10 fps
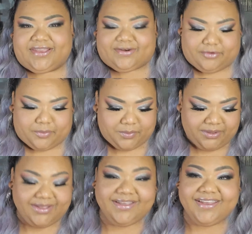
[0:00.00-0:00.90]
I don't know.
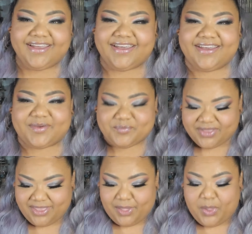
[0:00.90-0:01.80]
Um,
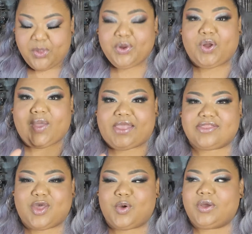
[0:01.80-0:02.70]
okay,
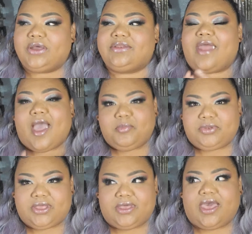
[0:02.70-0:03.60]
so Nabla.